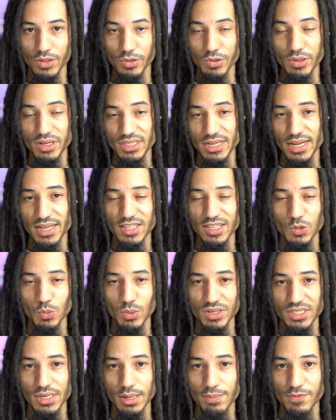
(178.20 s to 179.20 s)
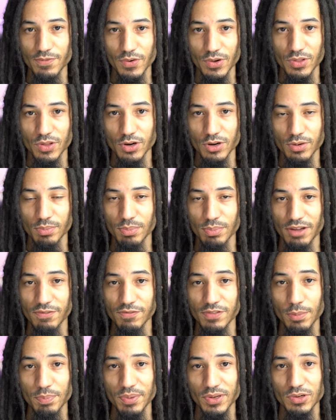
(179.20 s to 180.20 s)
You can take this one step further by
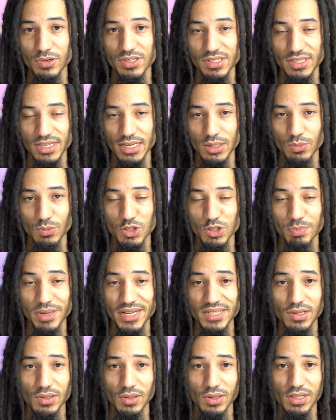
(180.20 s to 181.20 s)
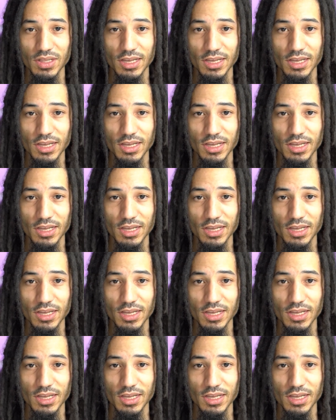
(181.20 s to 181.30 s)
flipping your scene, which makes it look